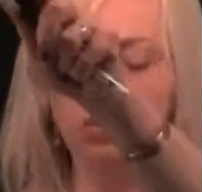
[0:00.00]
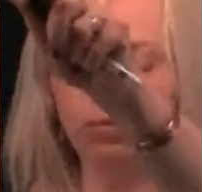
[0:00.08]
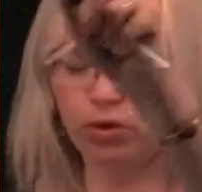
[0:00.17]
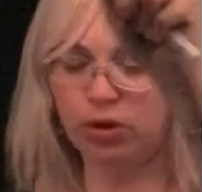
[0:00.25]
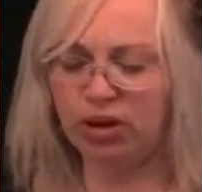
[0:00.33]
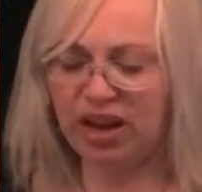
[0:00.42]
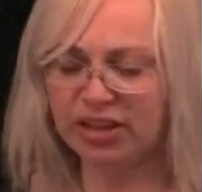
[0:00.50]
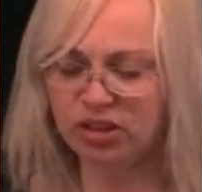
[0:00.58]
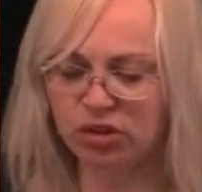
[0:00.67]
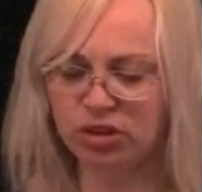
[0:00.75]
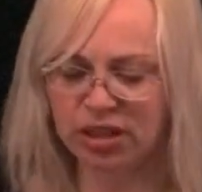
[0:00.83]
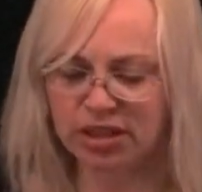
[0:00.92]
for
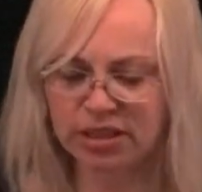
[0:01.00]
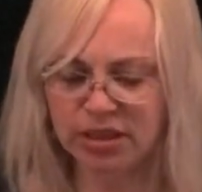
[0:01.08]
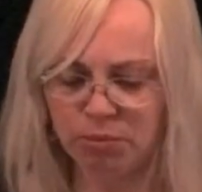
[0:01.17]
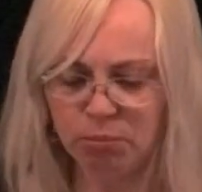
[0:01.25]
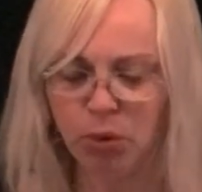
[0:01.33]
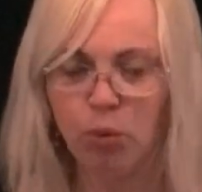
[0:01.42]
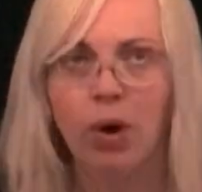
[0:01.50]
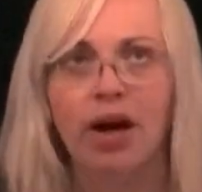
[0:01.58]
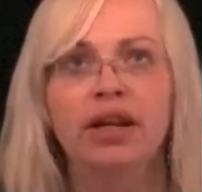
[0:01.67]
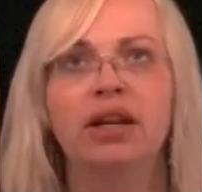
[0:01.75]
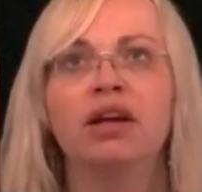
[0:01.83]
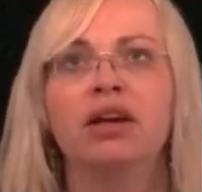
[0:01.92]
exercise number
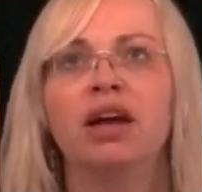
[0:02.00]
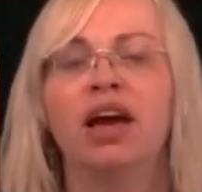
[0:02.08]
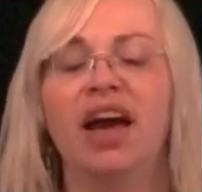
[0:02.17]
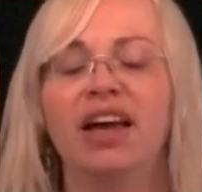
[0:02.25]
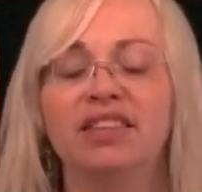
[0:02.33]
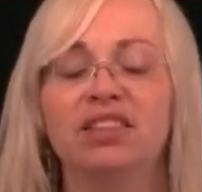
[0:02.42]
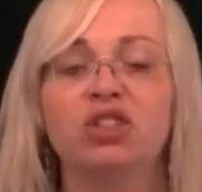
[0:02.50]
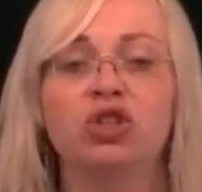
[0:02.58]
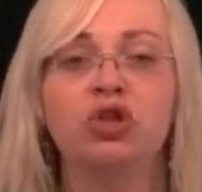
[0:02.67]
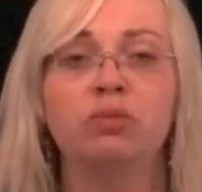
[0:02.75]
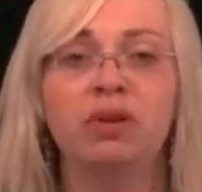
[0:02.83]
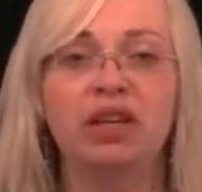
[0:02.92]
1, and this
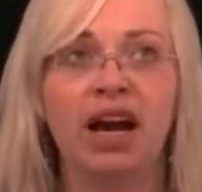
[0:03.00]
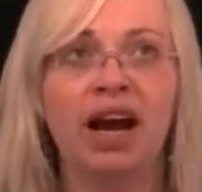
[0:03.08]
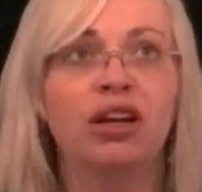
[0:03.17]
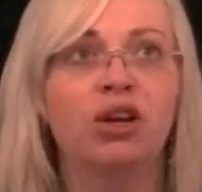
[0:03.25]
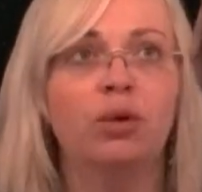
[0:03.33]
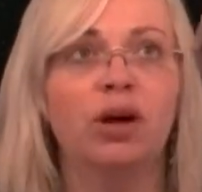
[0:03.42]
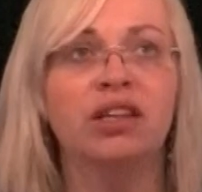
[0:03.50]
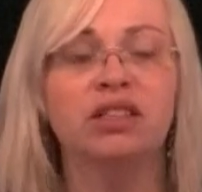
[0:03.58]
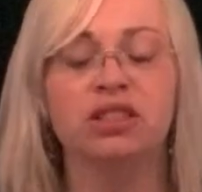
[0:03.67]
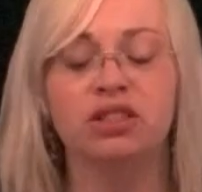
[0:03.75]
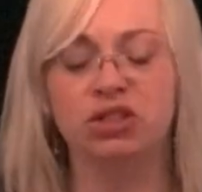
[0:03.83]
should be accurate.